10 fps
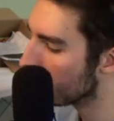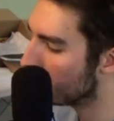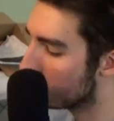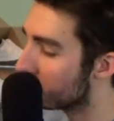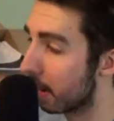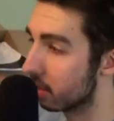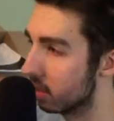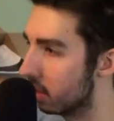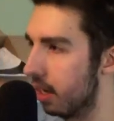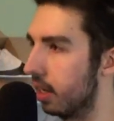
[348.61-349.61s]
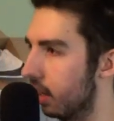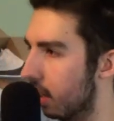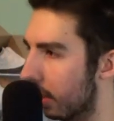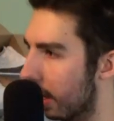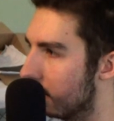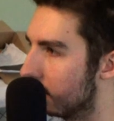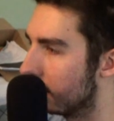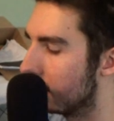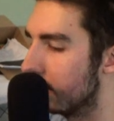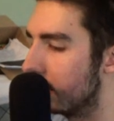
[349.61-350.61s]
which is about studying. Okay, so
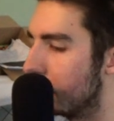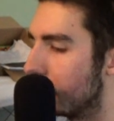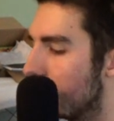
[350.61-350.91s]
let's say